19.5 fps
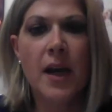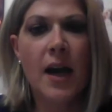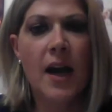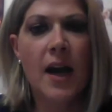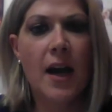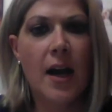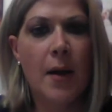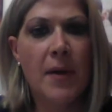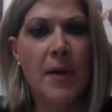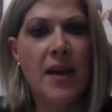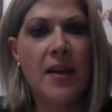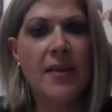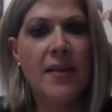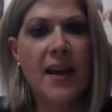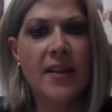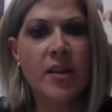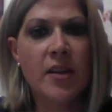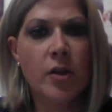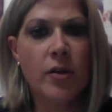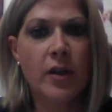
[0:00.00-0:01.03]
And
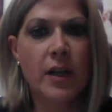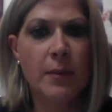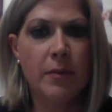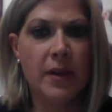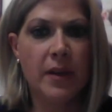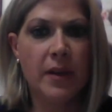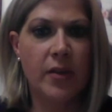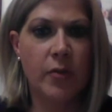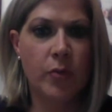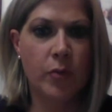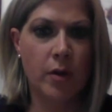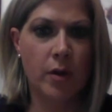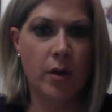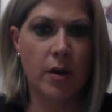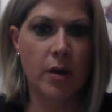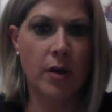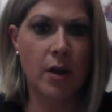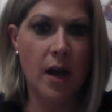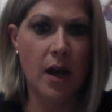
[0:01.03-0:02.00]
that's a great place where,